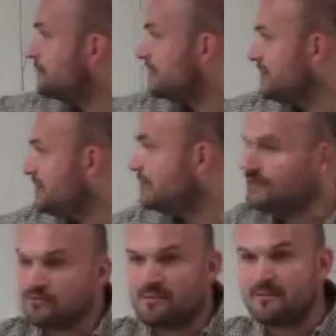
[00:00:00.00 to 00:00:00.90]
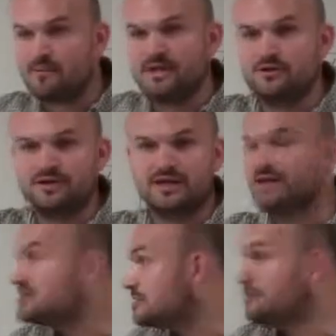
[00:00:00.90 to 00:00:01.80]
over here, remember we knew
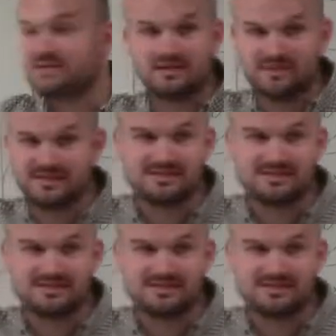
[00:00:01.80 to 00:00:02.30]
the slopes had to be the